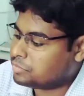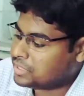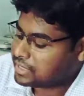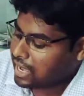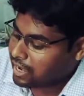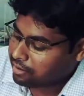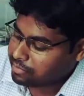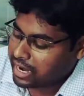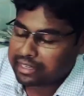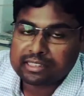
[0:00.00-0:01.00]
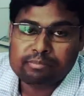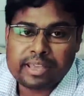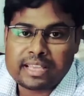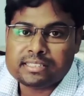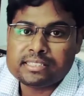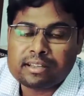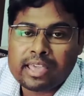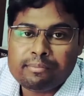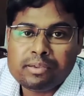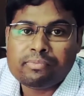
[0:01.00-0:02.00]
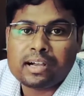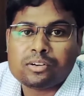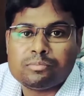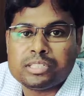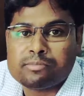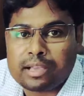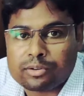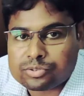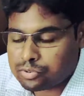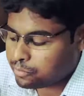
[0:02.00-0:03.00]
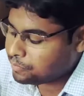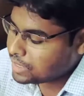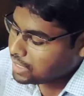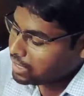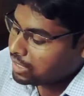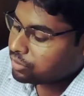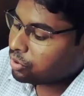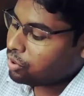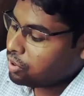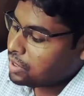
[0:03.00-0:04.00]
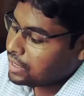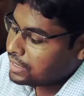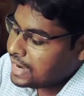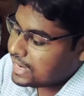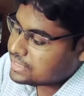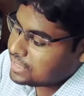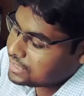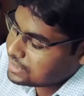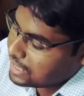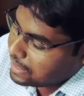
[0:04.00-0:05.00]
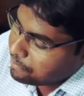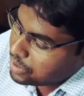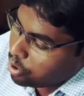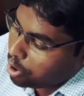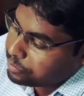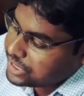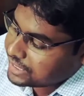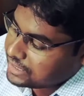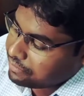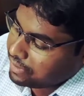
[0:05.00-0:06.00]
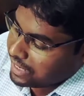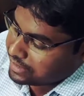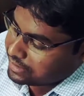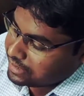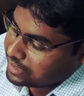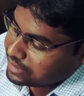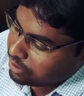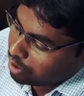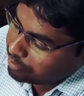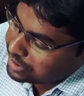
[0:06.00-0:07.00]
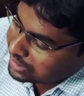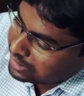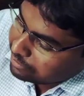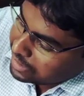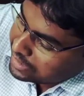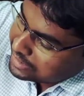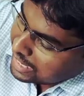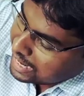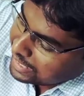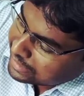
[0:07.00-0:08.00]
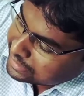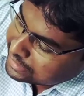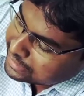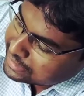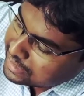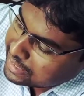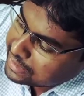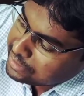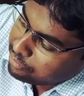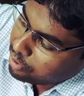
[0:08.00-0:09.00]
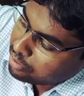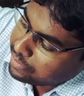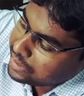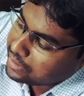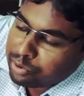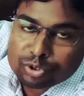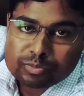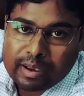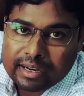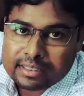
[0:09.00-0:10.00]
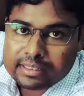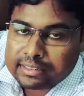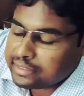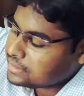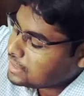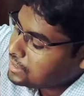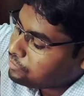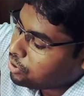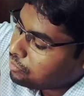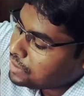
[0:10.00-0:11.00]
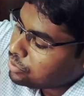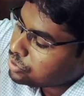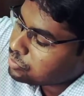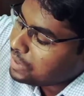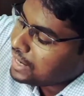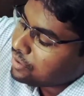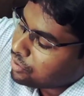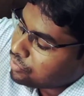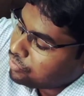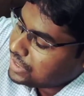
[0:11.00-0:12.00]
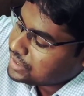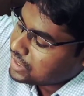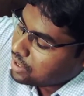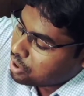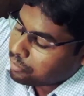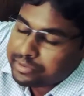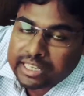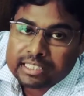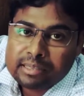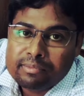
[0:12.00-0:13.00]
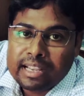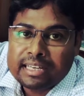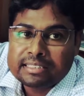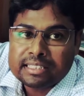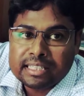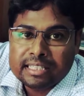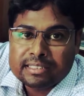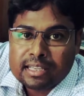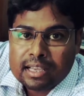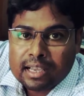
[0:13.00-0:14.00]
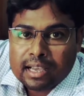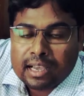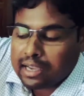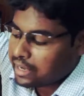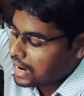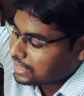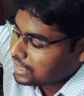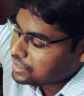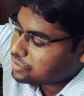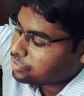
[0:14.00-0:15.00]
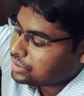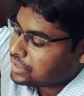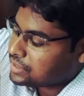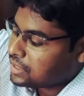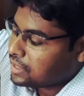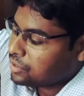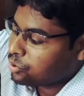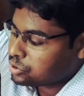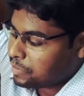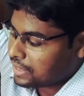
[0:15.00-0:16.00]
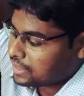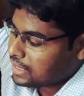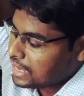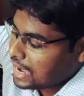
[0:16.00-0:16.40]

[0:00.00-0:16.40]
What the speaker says: This arm and the base is the heavy part of this microscope. So next is the objective lens. This is the objective lens, and this is the revolving nose pad. This is the revolving nose pad on which objective lens is attached with this nose pad.